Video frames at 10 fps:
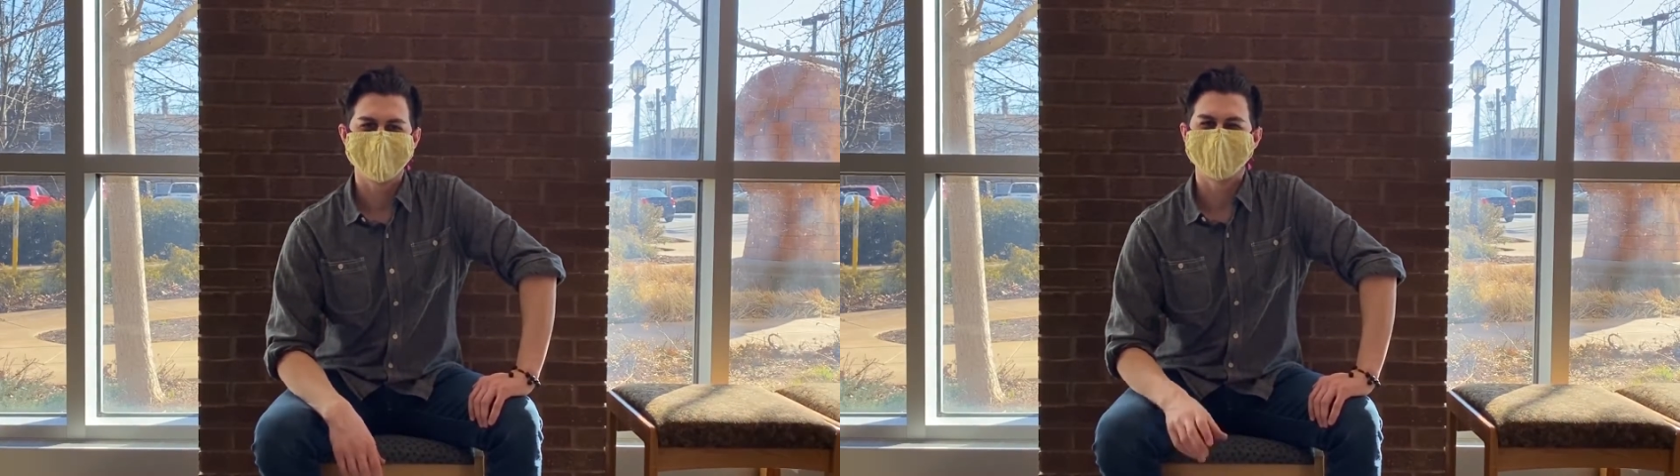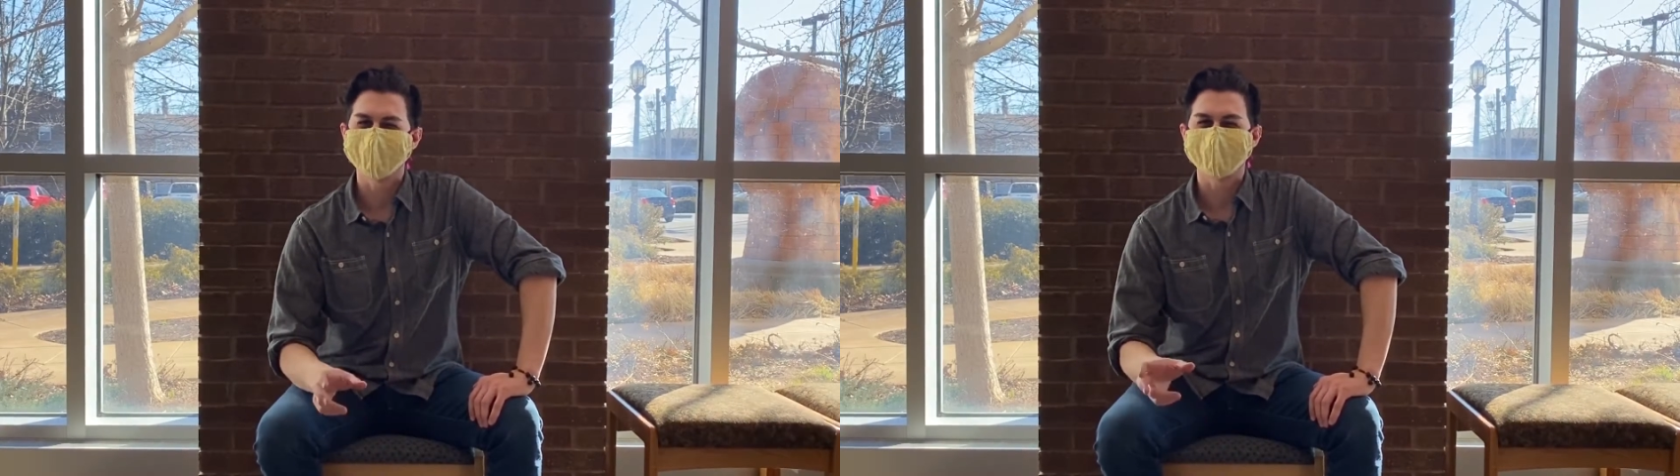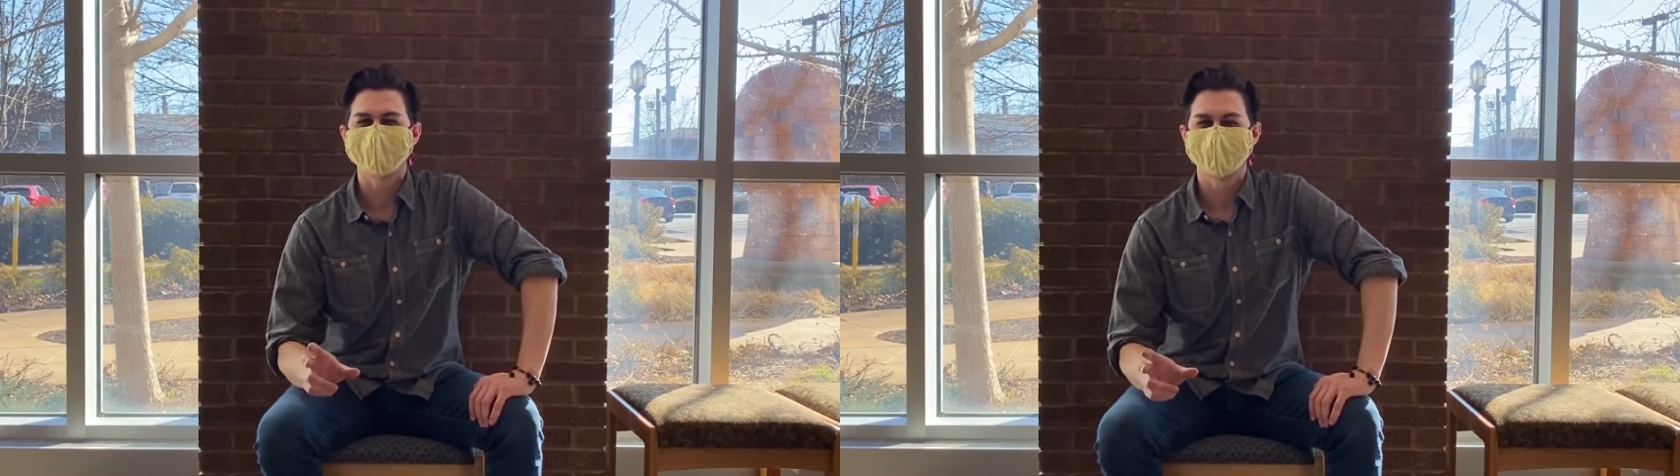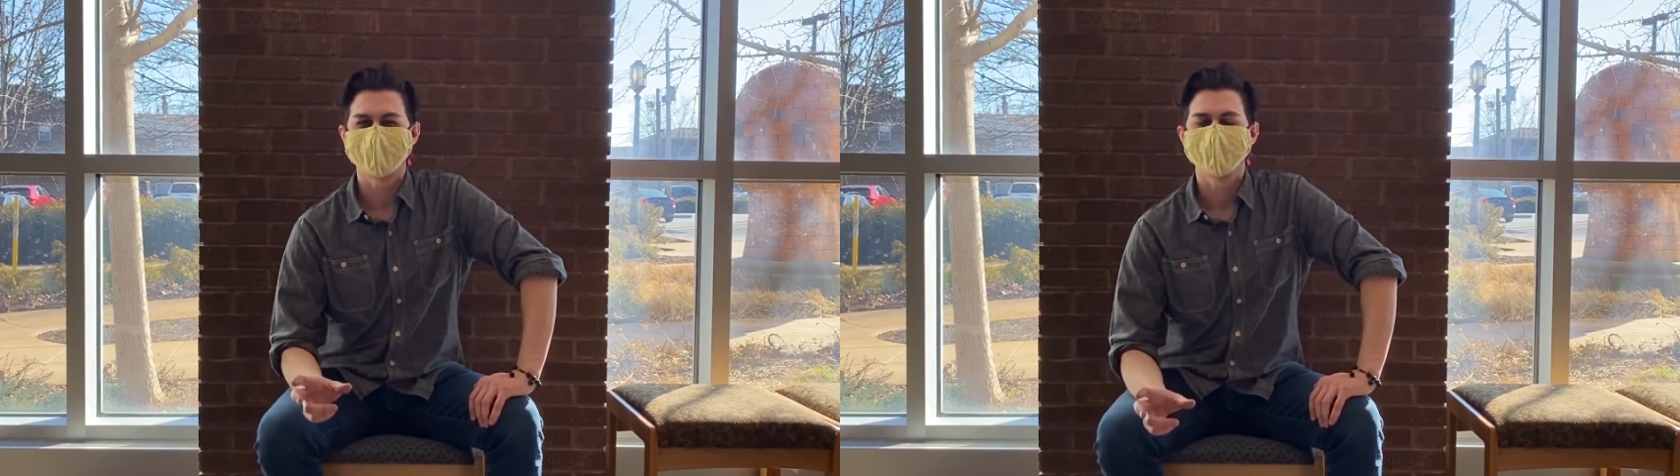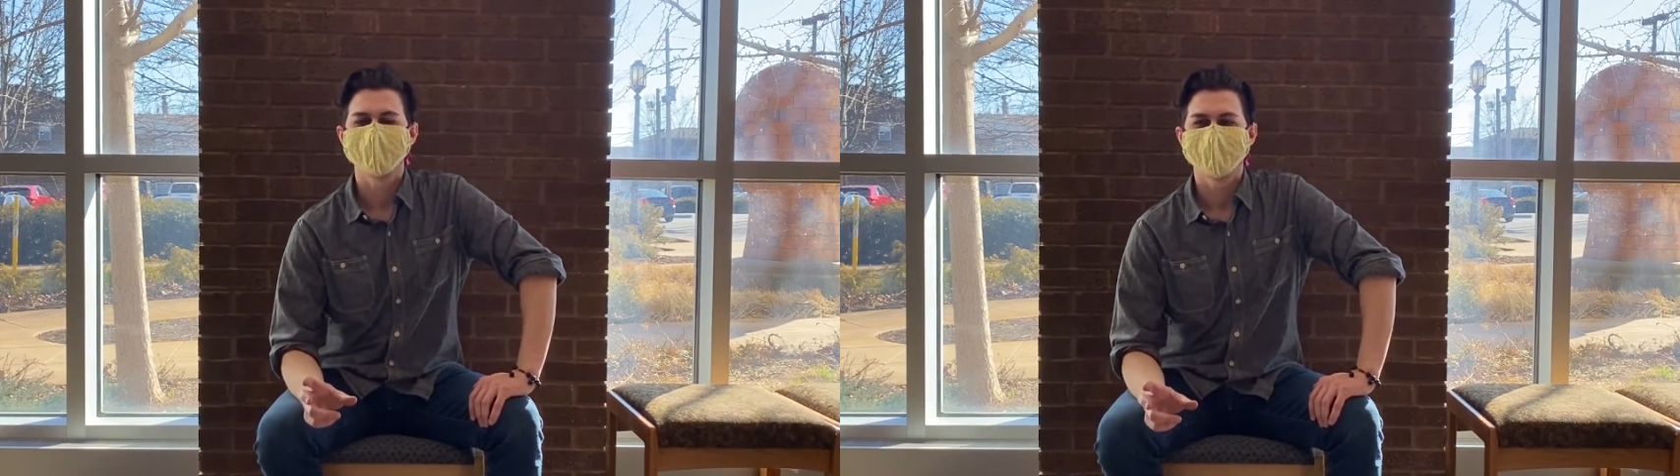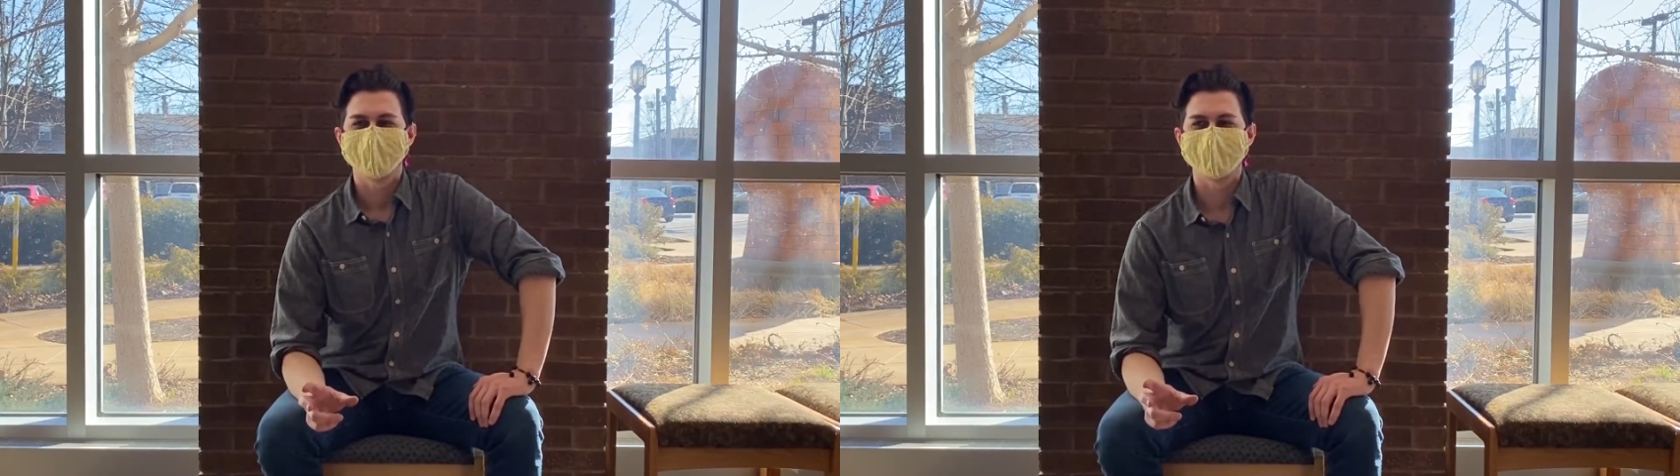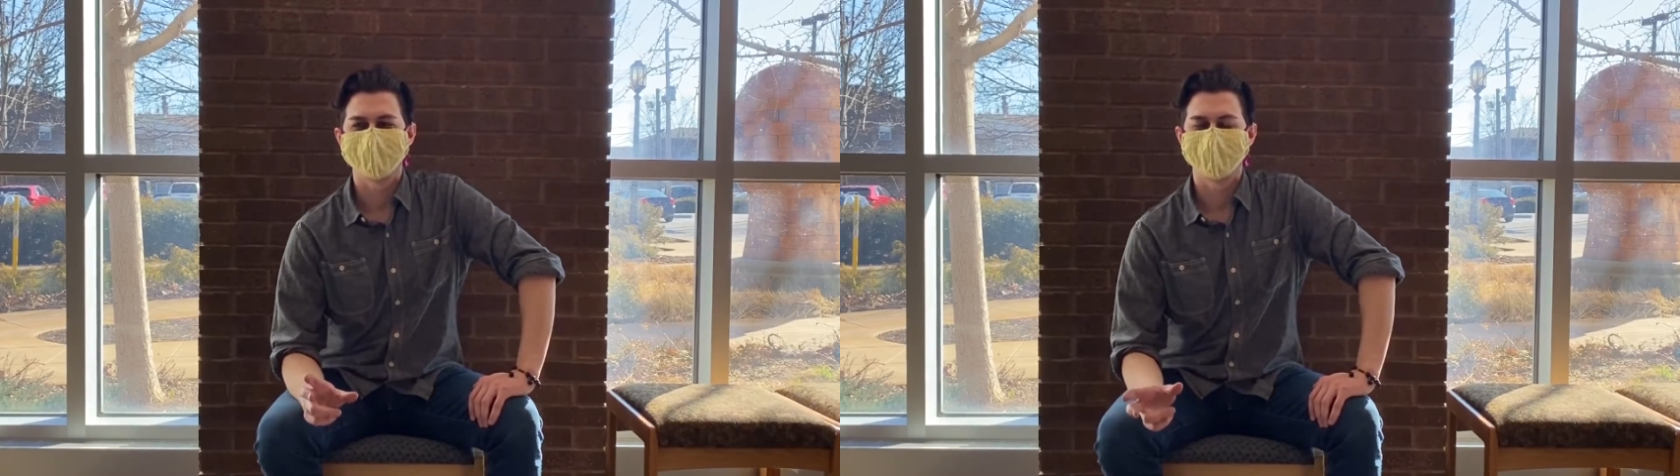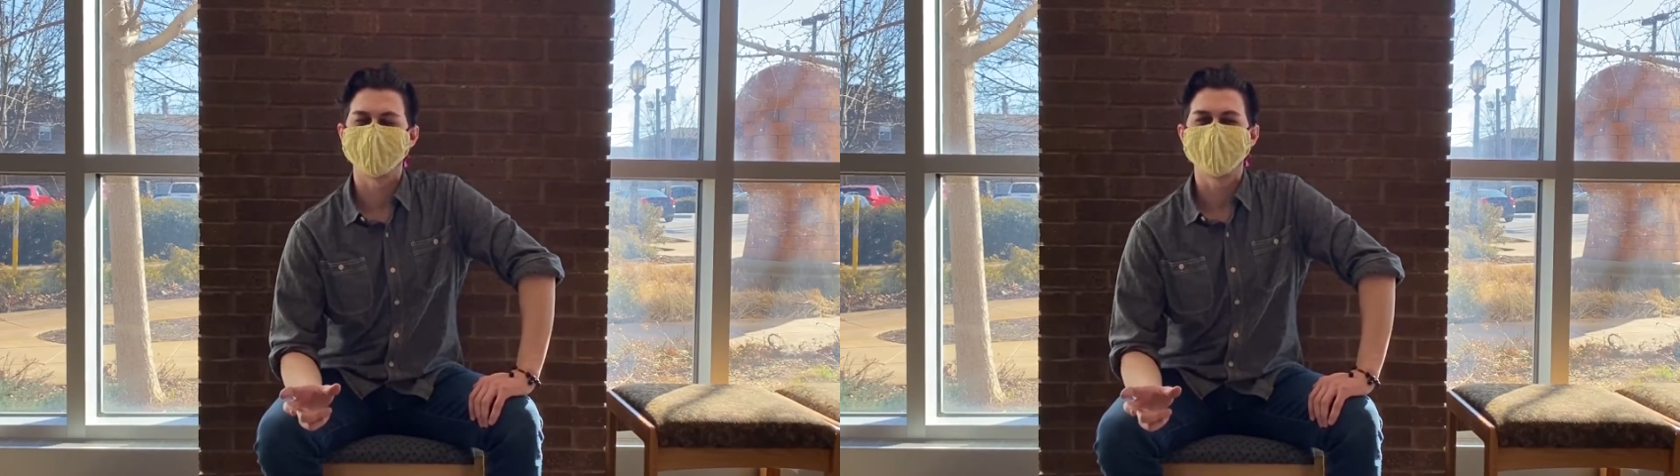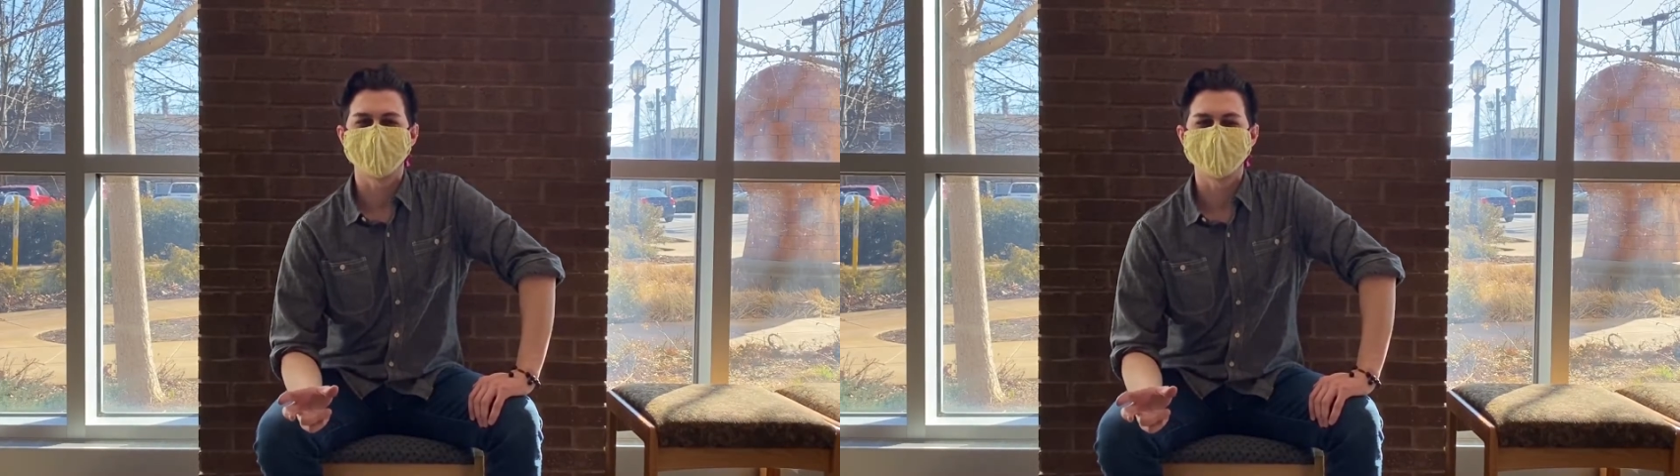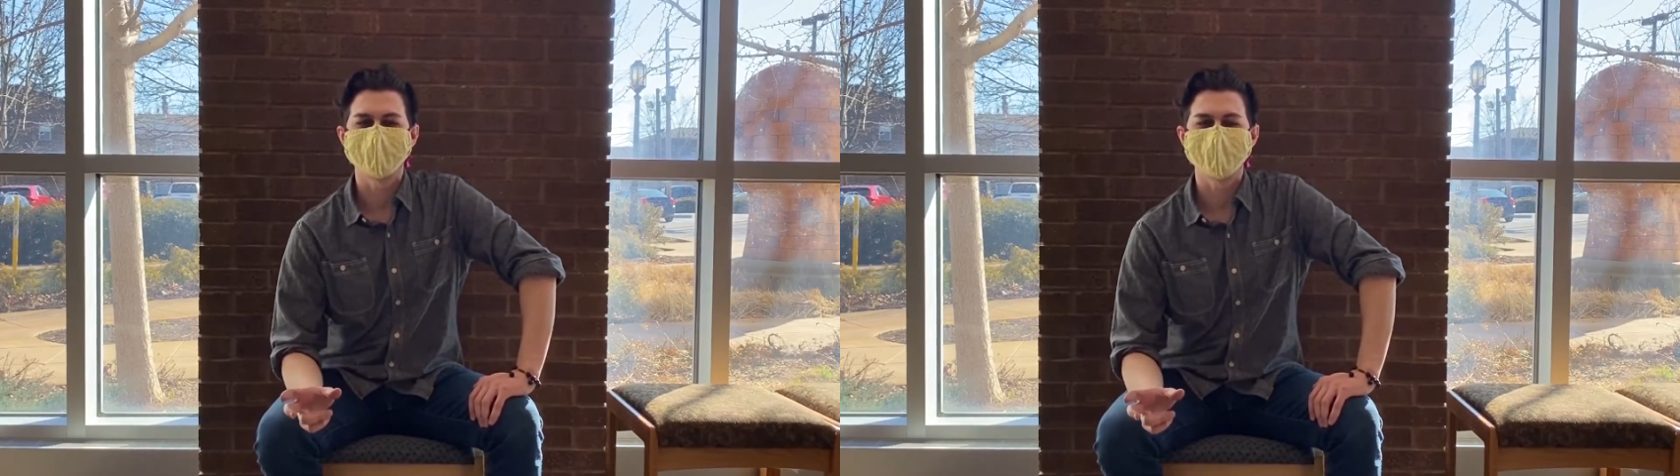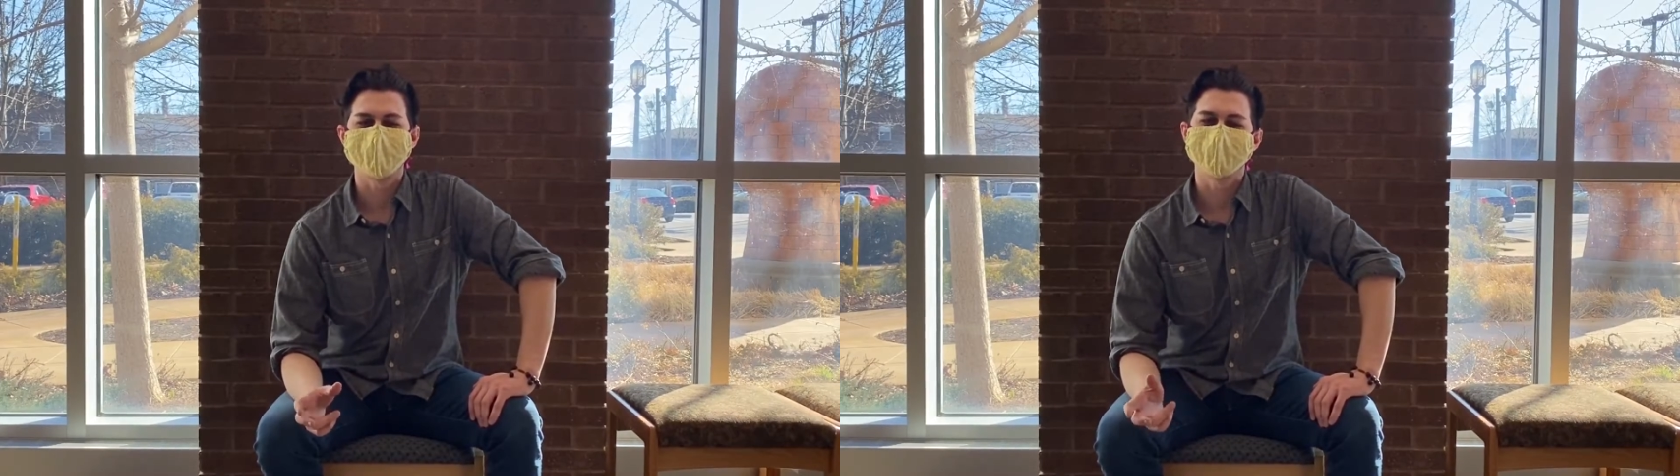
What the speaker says: I think that's a little bit flippant,